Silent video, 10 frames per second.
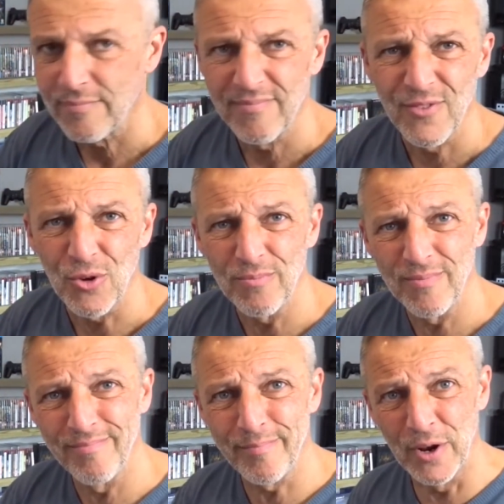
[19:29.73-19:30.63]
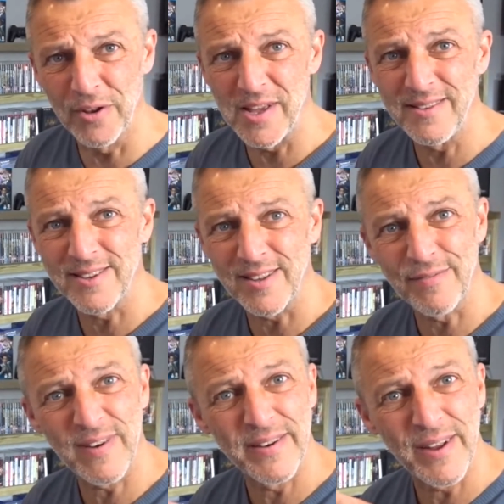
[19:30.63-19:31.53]
So been on the internet to
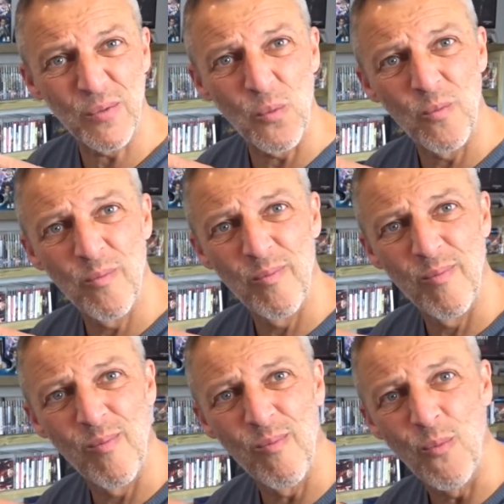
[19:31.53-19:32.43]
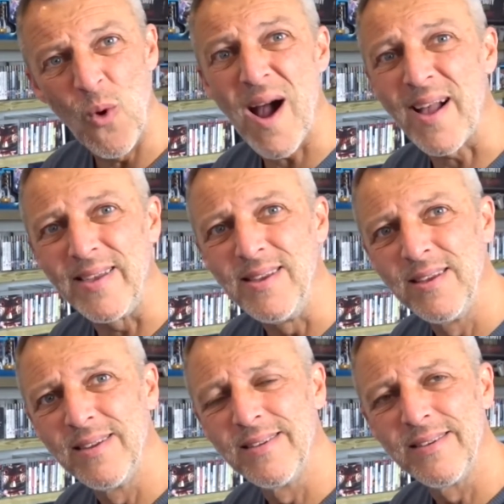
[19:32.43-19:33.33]
find out why
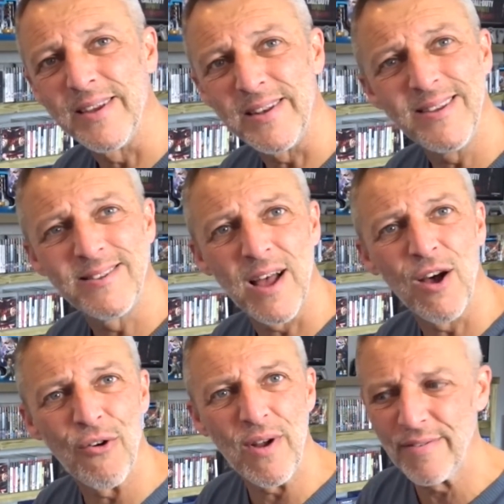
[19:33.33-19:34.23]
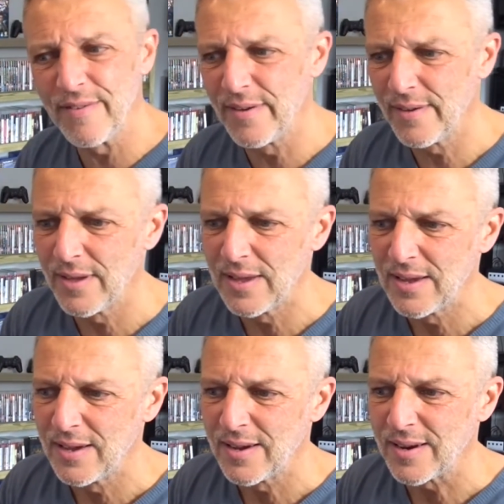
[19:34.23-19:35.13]
it needs that RF.
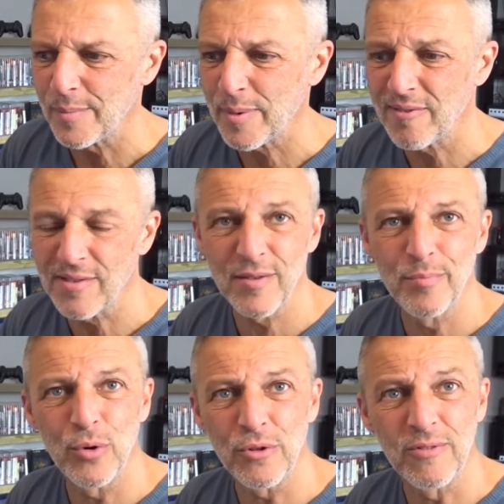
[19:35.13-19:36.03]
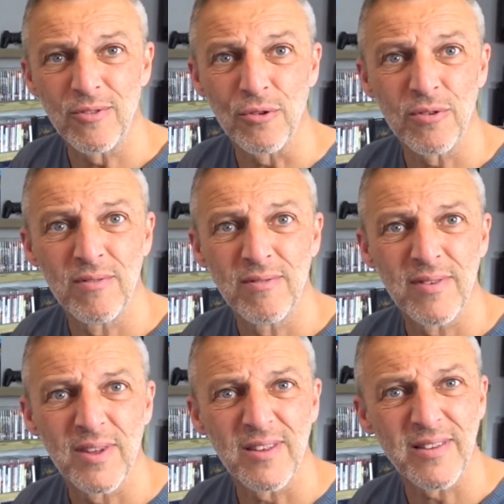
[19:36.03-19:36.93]
Apparently this board does.
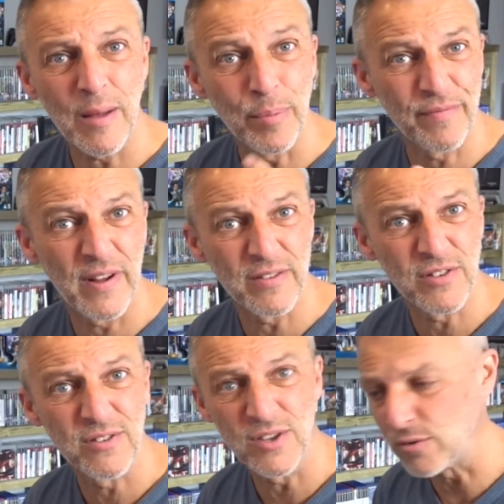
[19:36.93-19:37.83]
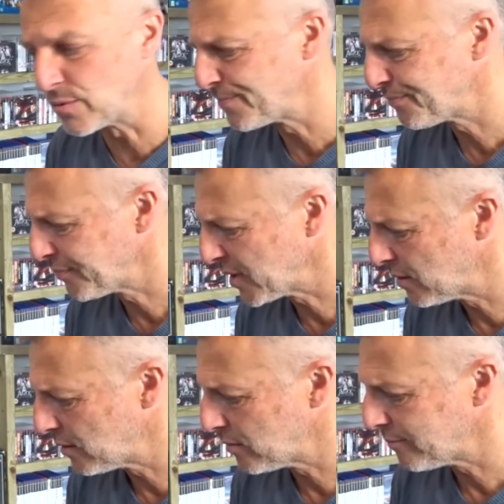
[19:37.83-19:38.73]
It amplifies the signal.
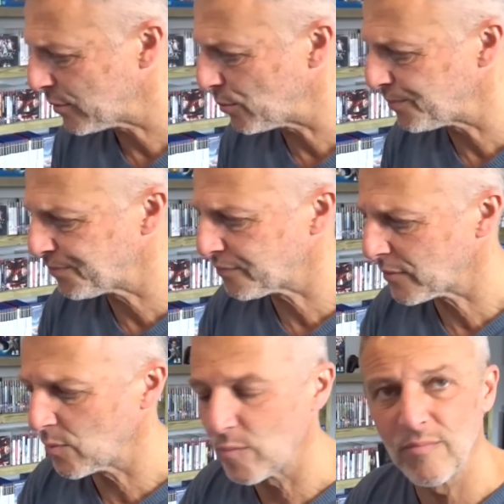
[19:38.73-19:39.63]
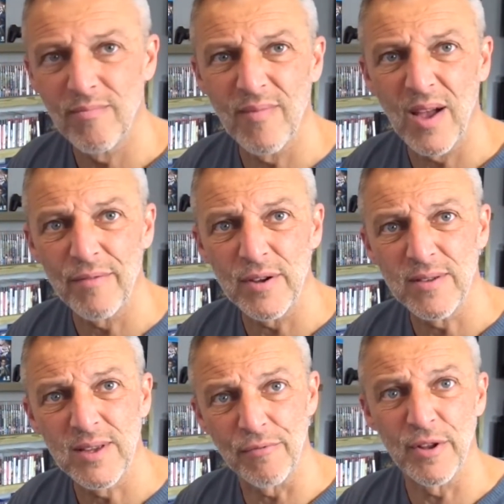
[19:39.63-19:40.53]
So either
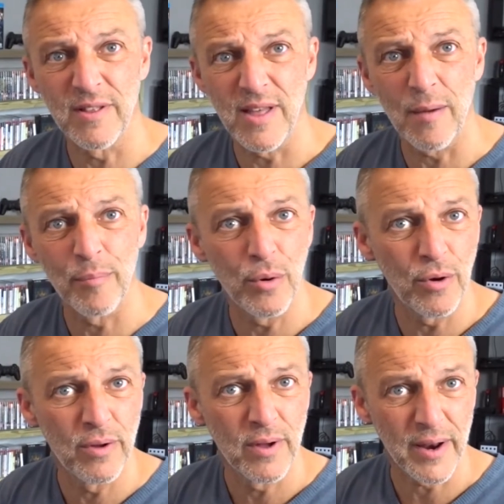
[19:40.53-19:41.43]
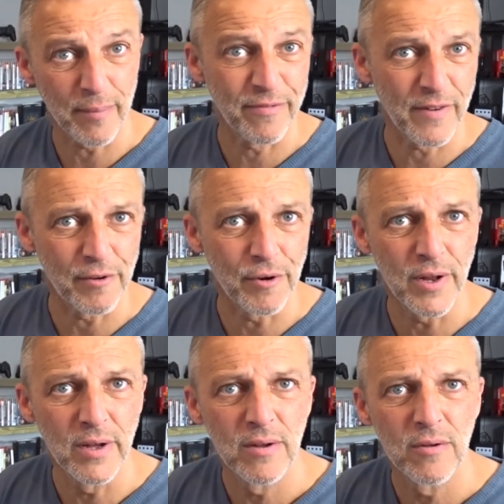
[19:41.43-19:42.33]
get rid of that and put an amplifier in
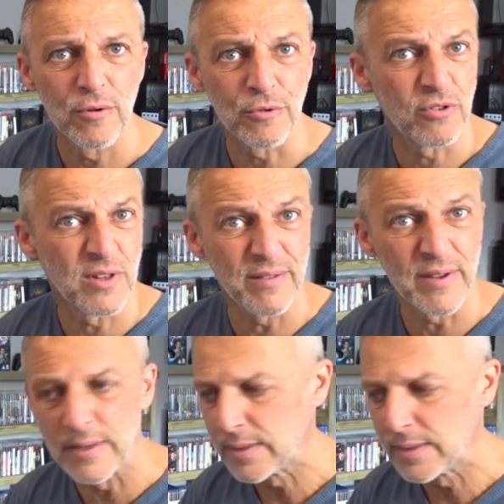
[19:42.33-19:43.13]
there, or just leave it.